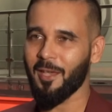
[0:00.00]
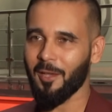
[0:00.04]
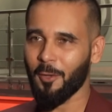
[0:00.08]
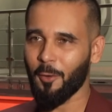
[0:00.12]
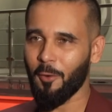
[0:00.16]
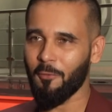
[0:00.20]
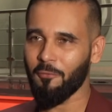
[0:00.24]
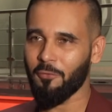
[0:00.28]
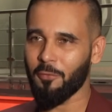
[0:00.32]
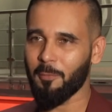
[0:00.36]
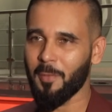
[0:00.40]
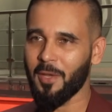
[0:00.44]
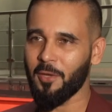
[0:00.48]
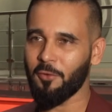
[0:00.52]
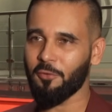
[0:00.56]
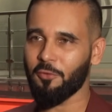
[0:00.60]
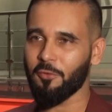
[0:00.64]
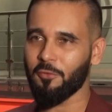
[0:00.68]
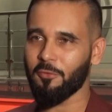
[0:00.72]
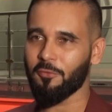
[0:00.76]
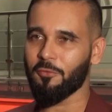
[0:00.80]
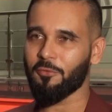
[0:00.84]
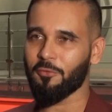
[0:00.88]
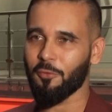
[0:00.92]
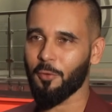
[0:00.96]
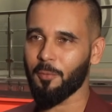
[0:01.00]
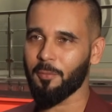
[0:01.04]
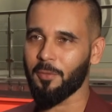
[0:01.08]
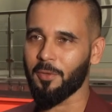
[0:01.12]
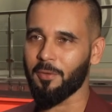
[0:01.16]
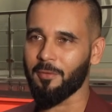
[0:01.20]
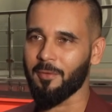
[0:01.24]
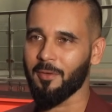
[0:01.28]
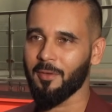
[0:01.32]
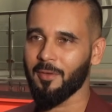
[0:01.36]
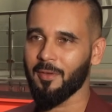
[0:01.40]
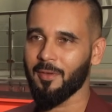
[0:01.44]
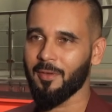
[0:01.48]
get a confirmation from
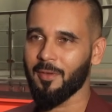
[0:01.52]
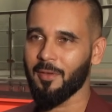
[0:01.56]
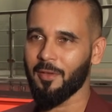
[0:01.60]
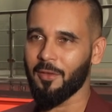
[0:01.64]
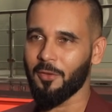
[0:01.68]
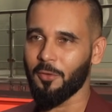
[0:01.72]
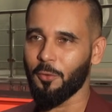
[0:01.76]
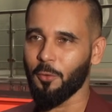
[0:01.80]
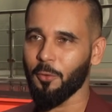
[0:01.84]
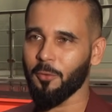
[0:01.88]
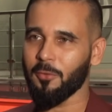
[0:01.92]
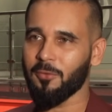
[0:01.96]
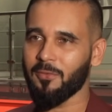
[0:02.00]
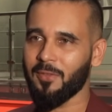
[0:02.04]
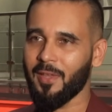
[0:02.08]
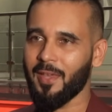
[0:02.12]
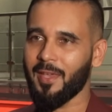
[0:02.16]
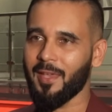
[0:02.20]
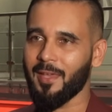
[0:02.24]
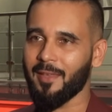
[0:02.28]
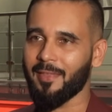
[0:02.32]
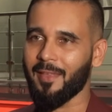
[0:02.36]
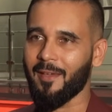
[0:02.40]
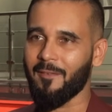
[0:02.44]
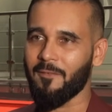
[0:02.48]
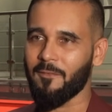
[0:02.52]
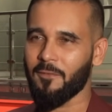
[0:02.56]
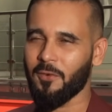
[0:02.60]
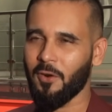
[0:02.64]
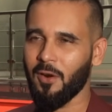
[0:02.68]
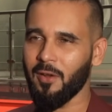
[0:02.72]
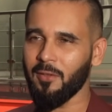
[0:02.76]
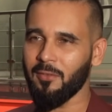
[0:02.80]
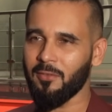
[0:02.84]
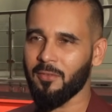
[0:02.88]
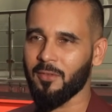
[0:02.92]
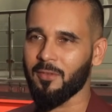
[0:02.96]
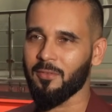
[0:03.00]
you, you're saying that
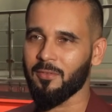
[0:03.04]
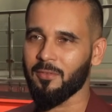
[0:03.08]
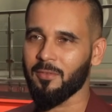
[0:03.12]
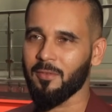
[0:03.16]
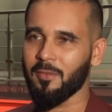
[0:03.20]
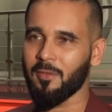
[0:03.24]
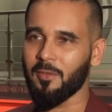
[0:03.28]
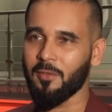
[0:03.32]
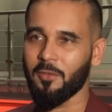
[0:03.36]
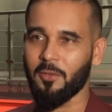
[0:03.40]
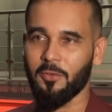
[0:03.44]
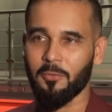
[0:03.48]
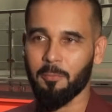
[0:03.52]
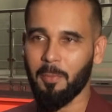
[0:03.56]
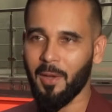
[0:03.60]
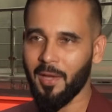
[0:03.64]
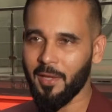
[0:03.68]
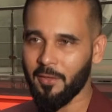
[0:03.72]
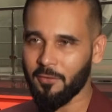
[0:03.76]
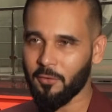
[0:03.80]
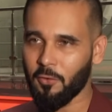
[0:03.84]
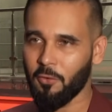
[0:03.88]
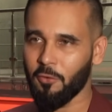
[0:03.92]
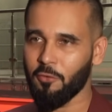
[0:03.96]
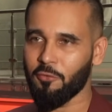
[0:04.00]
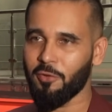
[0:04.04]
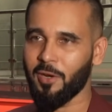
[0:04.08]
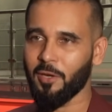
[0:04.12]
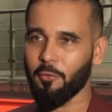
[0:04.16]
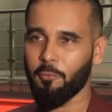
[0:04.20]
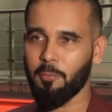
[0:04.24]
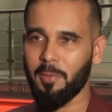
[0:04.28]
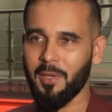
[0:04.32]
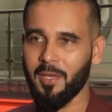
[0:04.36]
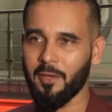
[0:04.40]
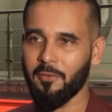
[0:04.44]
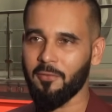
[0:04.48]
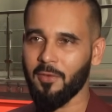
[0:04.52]
Francis, despite his contract
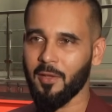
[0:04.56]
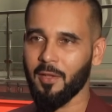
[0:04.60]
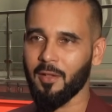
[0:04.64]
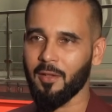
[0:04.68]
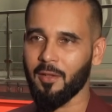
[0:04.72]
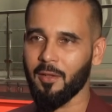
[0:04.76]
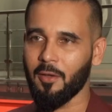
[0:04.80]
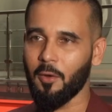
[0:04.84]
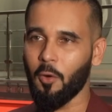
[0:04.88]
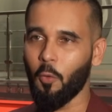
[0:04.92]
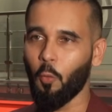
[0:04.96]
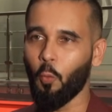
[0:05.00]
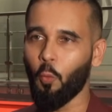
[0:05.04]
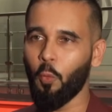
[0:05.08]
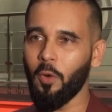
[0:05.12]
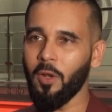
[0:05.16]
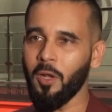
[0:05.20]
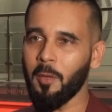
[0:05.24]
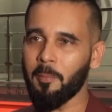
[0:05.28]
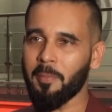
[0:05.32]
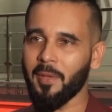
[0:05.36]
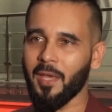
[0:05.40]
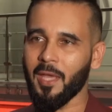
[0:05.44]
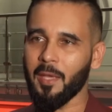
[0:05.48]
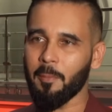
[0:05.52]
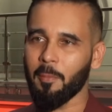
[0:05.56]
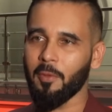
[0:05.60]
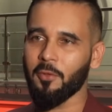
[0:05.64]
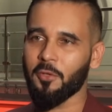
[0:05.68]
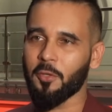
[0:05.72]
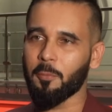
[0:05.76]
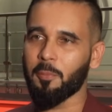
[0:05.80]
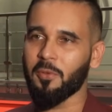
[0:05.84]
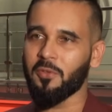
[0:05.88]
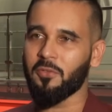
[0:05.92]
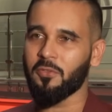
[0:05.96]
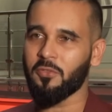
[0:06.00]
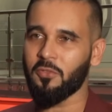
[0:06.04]
with PFL, will be able
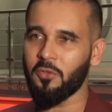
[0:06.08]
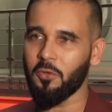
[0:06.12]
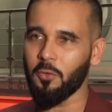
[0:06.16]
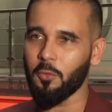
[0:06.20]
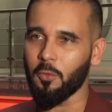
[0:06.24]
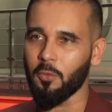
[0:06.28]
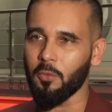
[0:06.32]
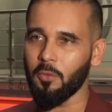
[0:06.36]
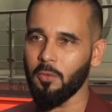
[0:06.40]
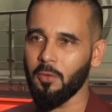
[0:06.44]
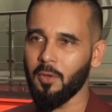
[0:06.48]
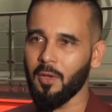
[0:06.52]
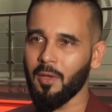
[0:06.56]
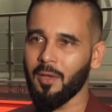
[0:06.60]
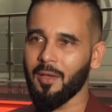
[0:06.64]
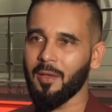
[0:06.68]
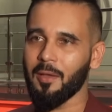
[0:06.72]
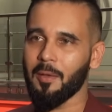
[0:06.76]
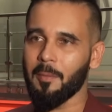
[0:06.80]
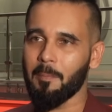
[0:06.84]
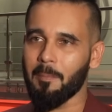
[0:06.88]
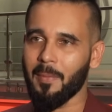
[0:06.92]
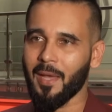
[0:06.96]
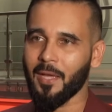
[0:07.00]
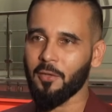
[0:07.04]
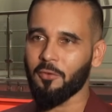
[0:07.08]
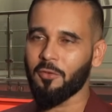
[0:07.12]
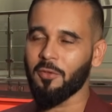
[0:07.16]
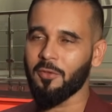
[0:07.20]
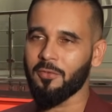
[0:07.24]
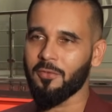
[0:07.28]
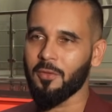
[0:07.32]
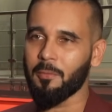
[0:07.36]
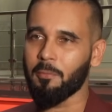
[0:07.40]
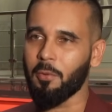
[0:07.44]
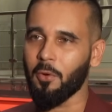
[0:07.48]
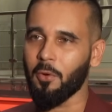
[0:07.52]
to pursue matches in